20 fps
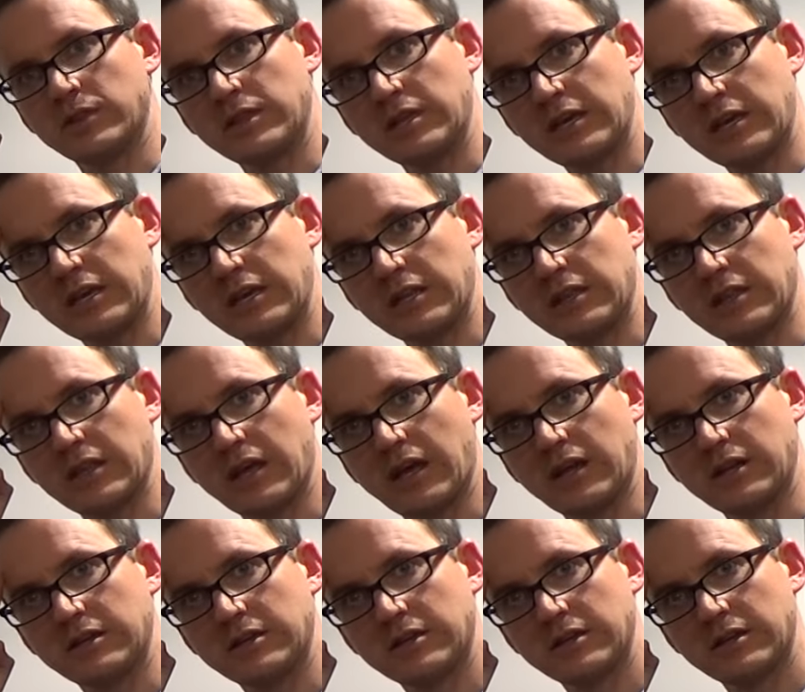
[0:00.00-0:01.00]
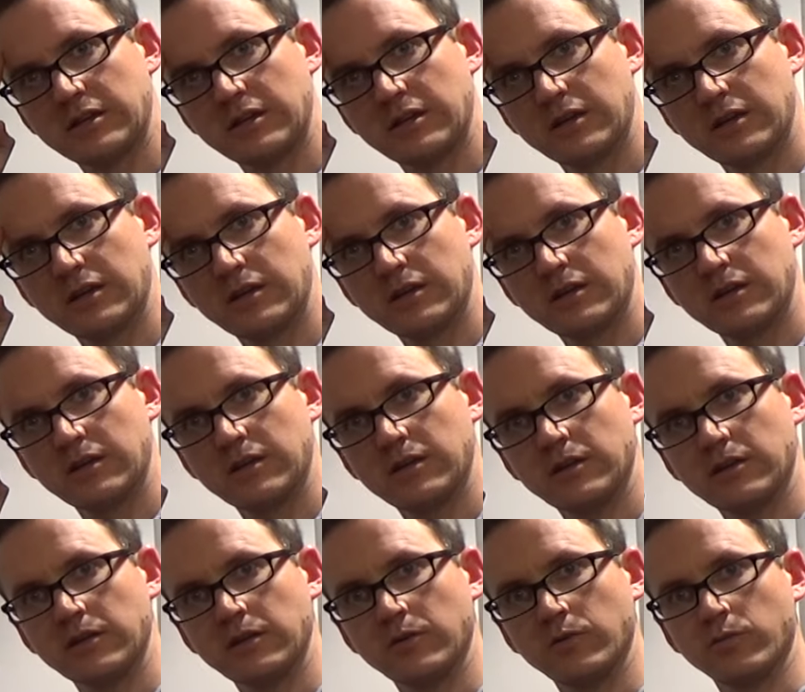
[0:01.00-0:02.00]
thinking that
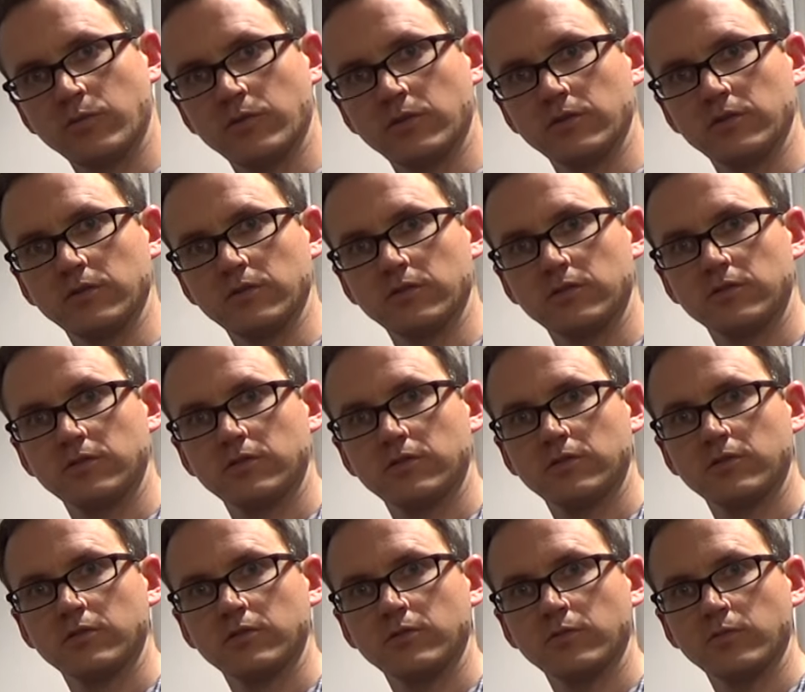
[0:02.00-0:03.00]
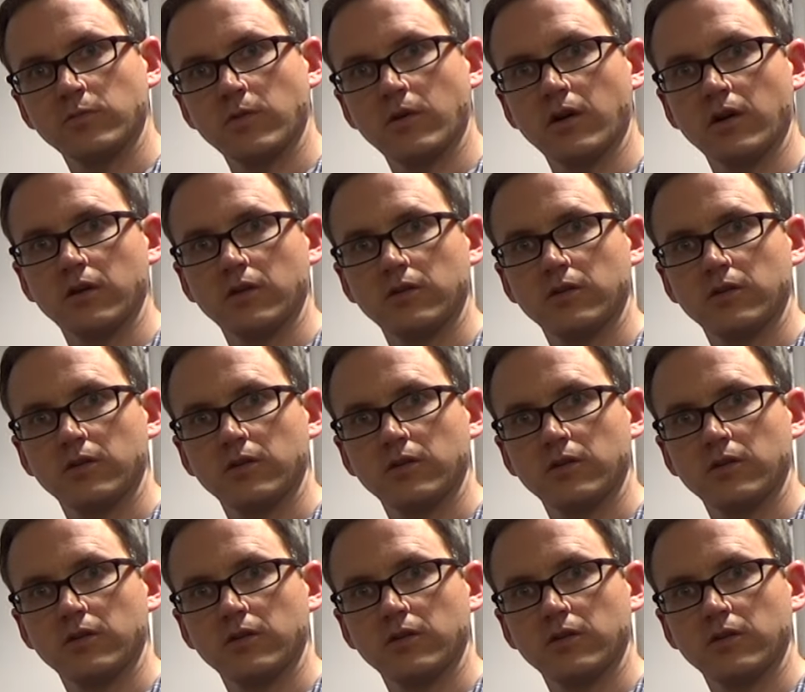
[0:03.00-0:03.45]
it was what?